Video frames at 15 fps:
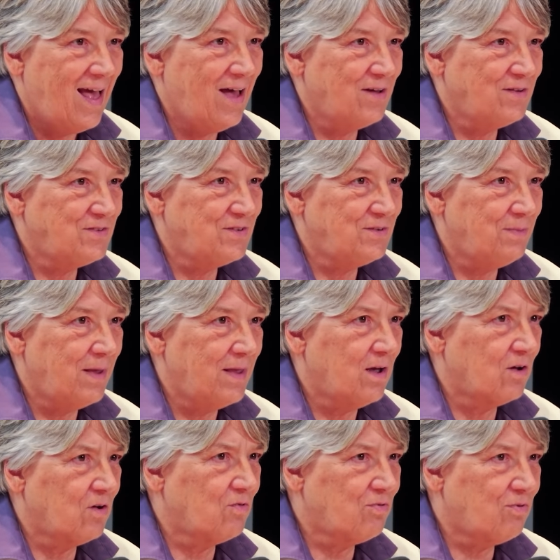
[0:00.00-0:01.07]
how to make
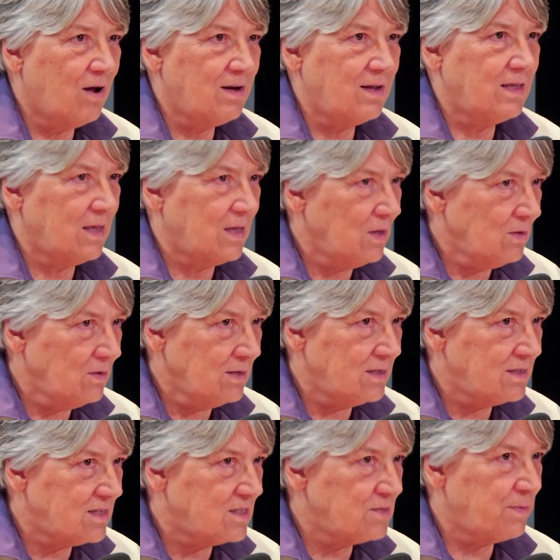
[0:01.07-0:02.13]
a chronic
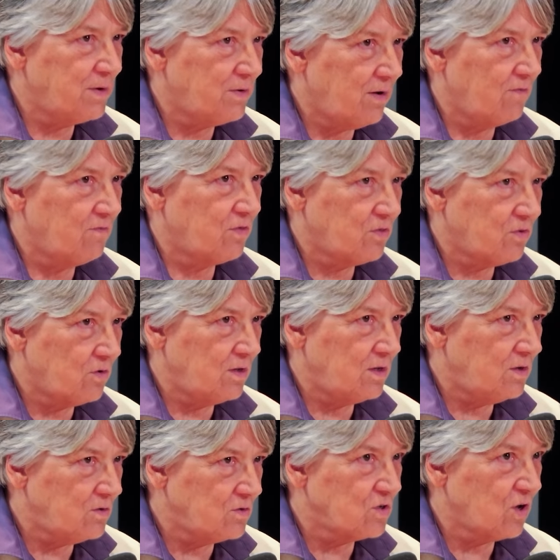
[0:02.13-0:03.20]
illness that's been around for 30
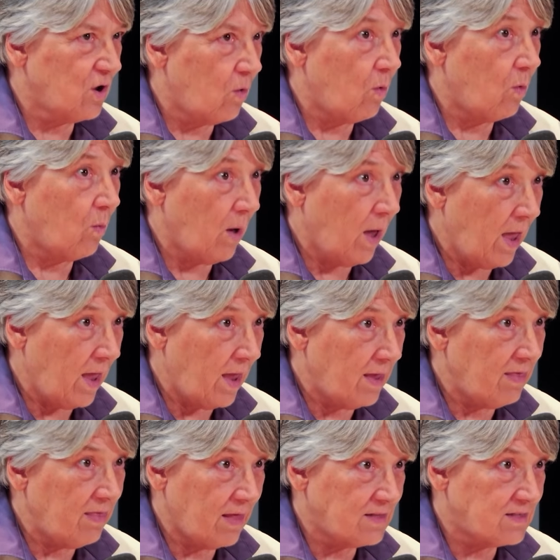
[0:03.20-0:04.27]
years go
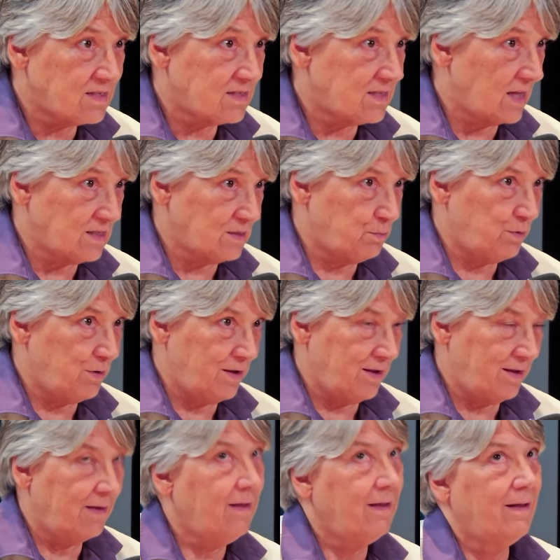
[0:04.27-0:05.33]
away. Yes. That's
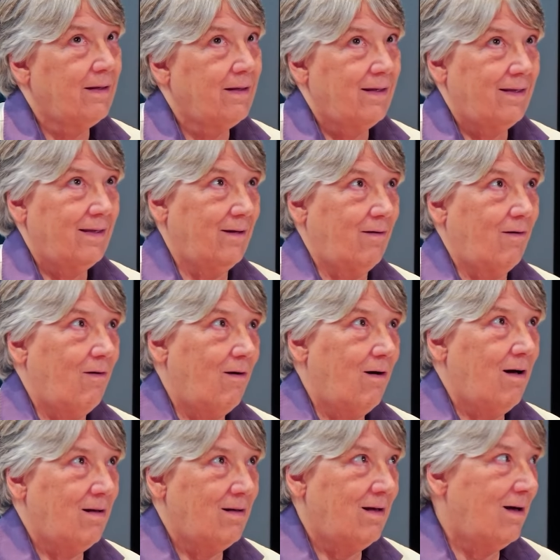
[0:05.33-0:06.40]
pretty, you know,
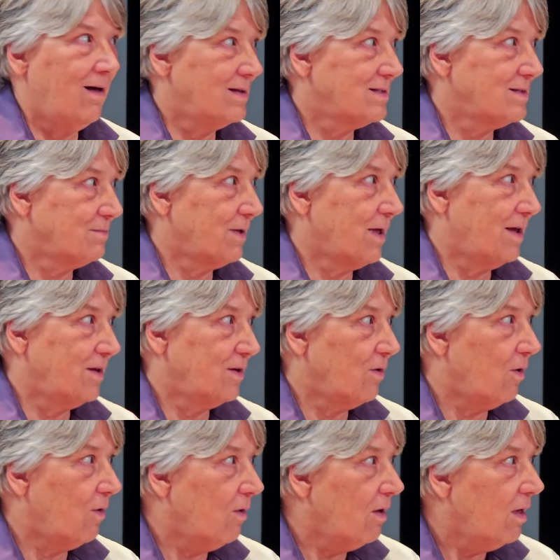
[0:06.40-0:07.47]
awesome kind of
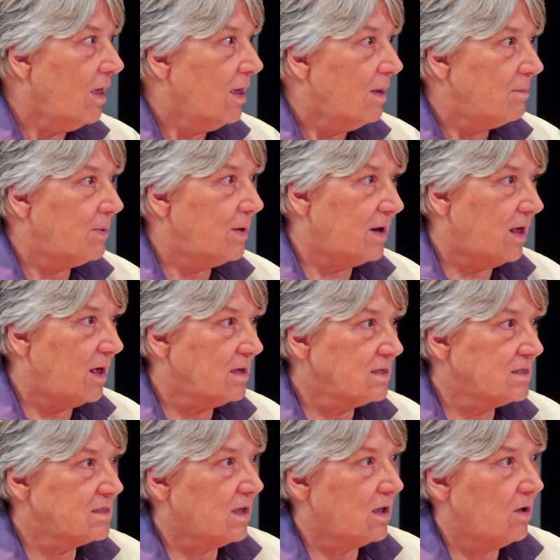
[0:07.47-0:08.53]
goal, but
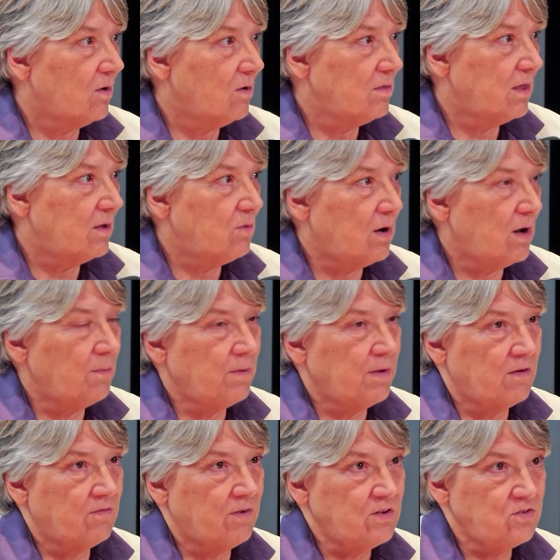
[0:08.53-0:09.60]
also that we're
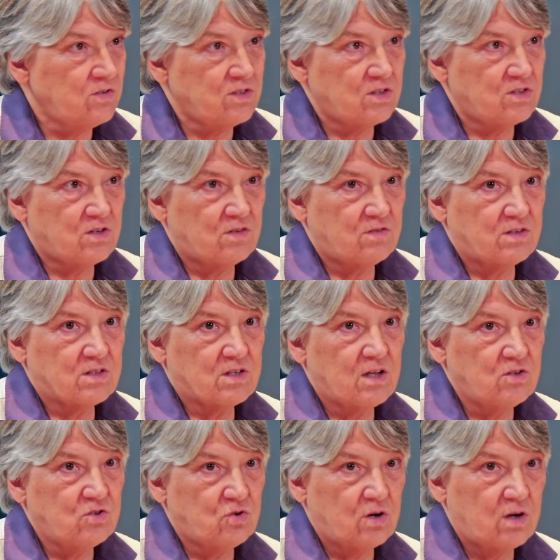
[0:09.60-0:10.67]
helping our veterans to serve this
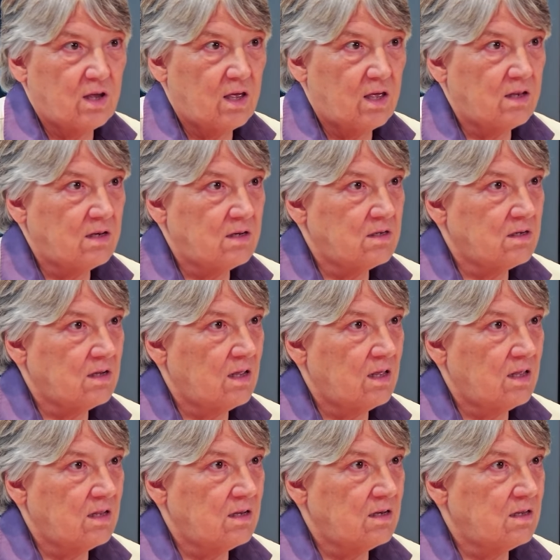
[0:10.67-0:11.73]
country,
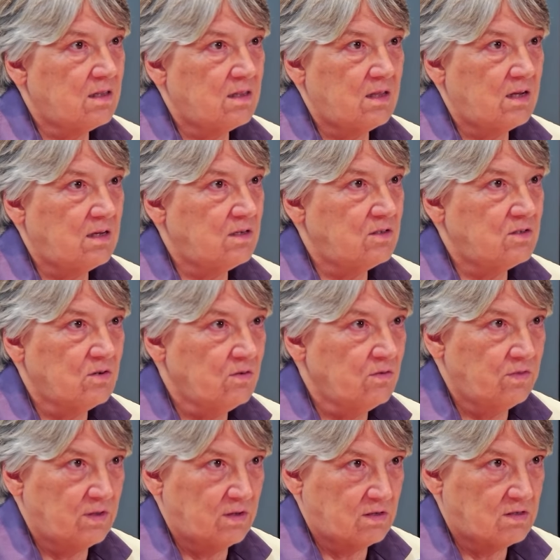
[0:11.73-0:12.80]
and they
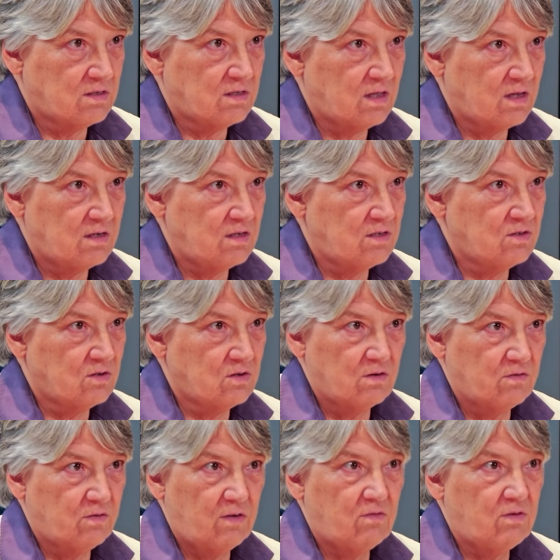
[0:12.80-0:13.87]
deserve this. They
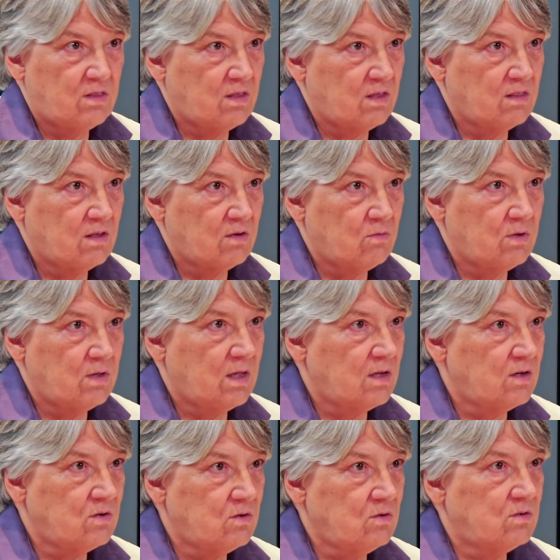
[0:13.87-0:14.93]
deserve everything that we
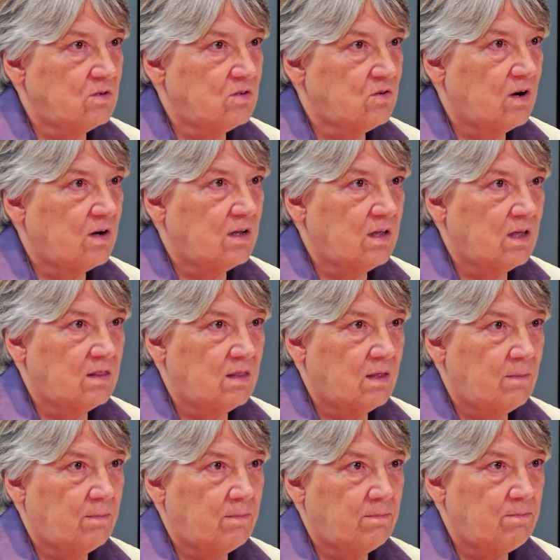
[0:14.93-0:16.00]
can do to try to get
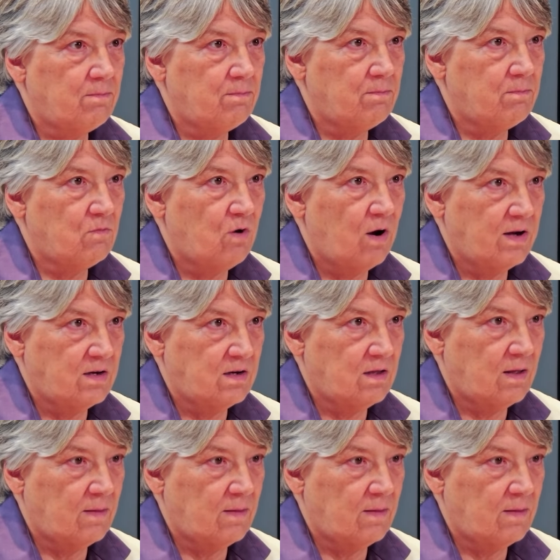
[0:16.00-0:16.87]
them right